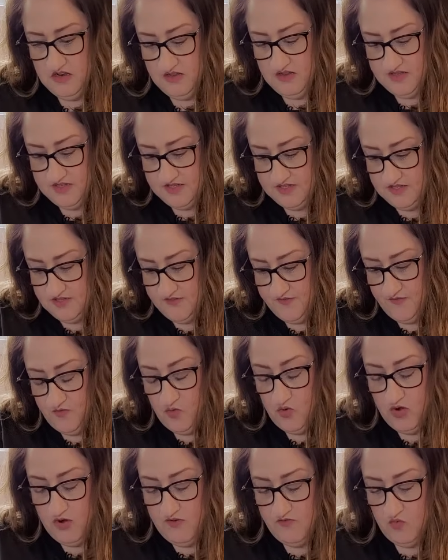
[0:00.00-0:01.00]
This is the
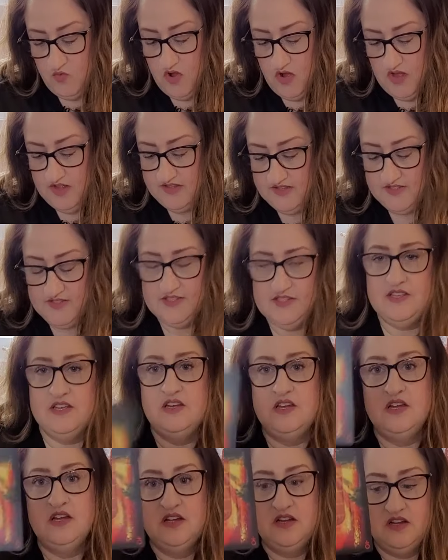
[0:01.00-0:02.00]
Four of Wands
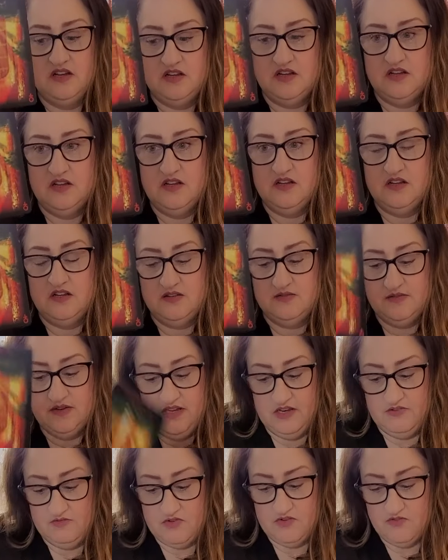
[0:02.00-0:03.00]

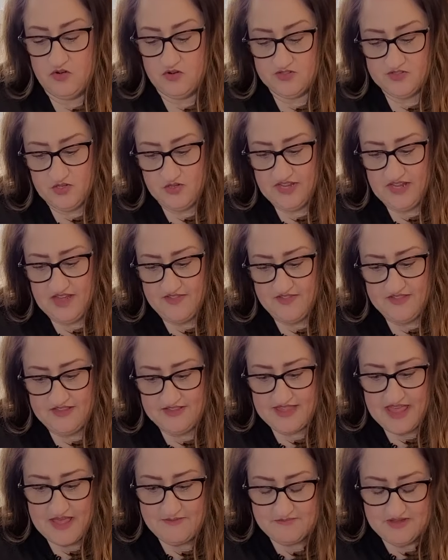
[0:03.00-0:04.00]
in reverse. So yeah,
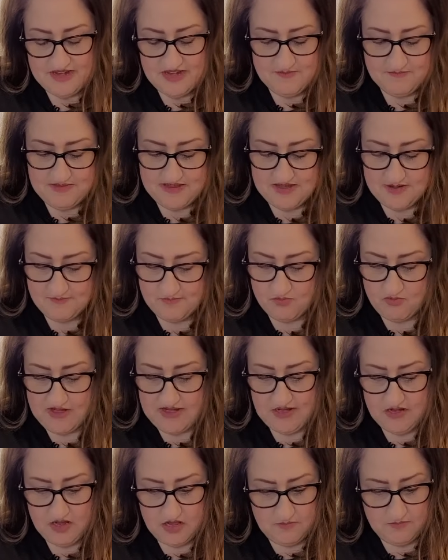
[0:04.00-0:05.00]
th that might have been a
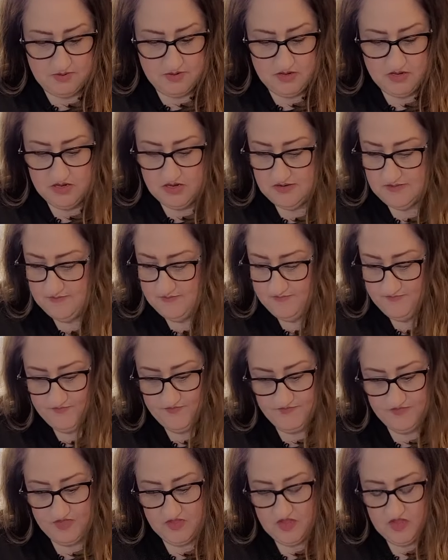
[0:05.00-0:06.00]
breakup.
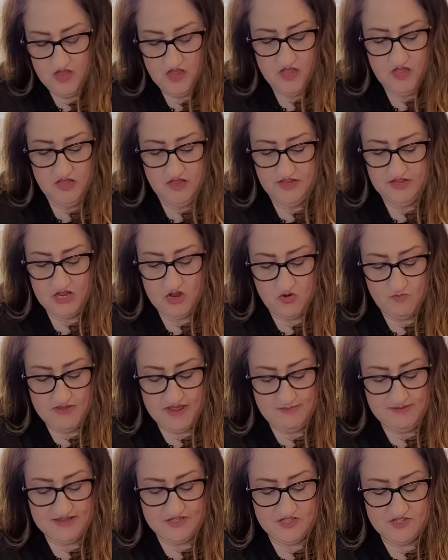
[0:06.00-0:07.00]
You know,
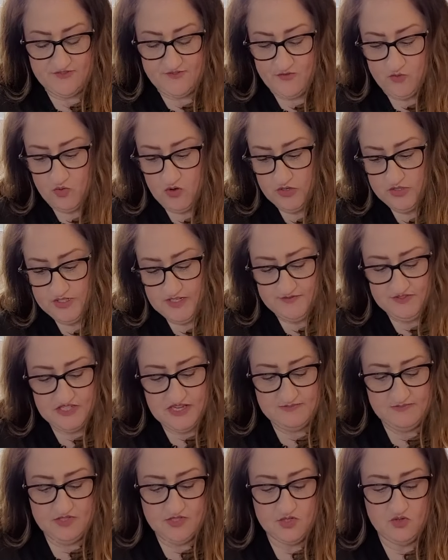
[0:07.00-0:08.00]
maybe a divorce of
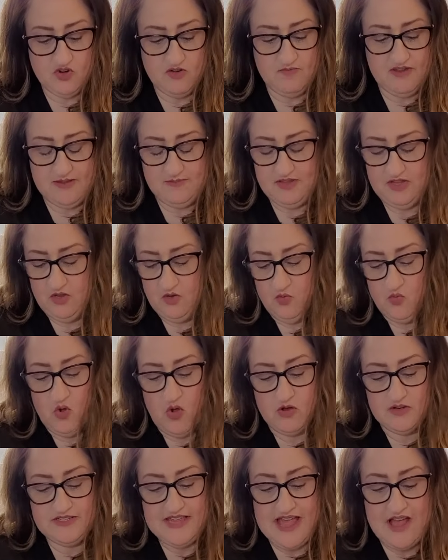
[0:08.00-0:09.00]
some sort. Maybe you
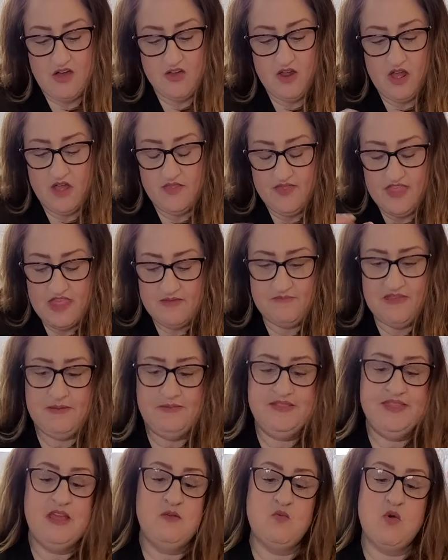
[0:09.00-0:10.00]
walked out on them.
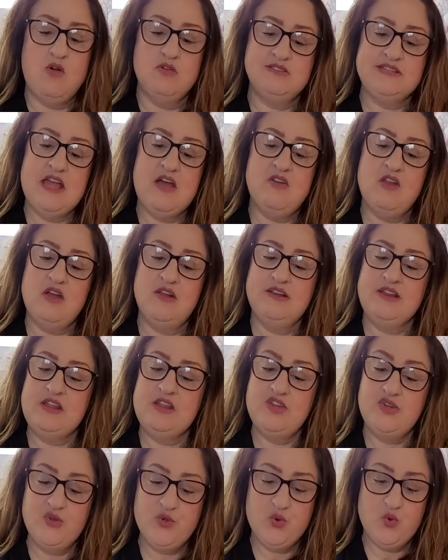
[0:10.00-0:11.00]
Maybe they walked out on
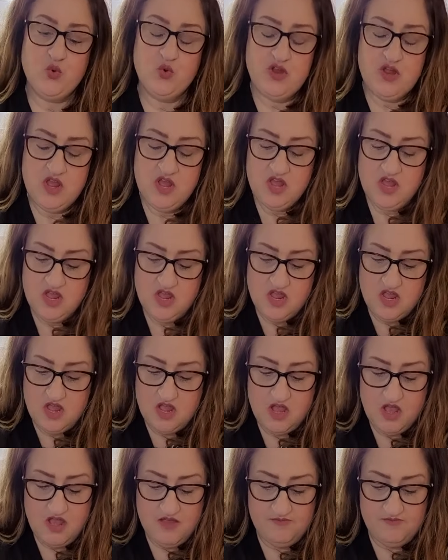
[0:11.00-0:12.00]
you.
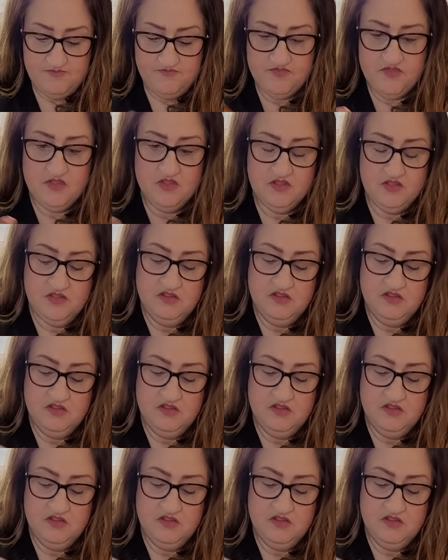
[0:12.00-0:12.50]
Um,